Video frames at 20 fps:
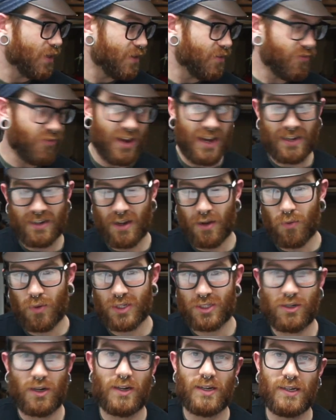In fact, I
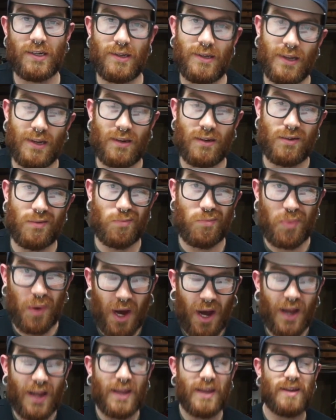wish I didn't
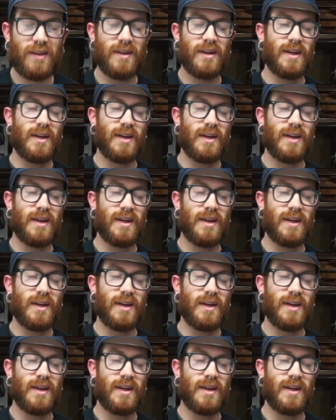buy it.